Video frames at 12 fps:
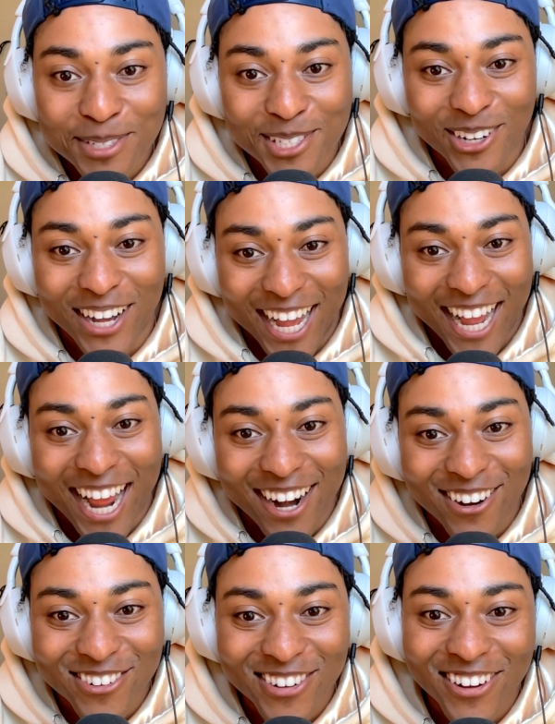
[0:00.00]
So I
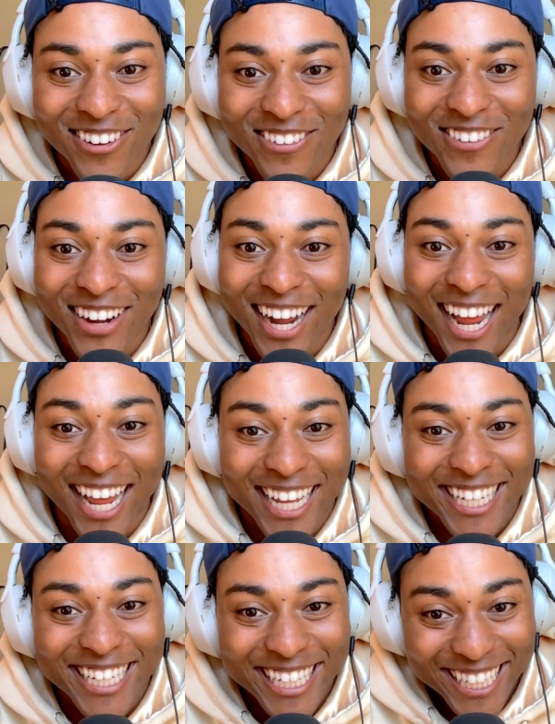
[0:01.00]
don't know. I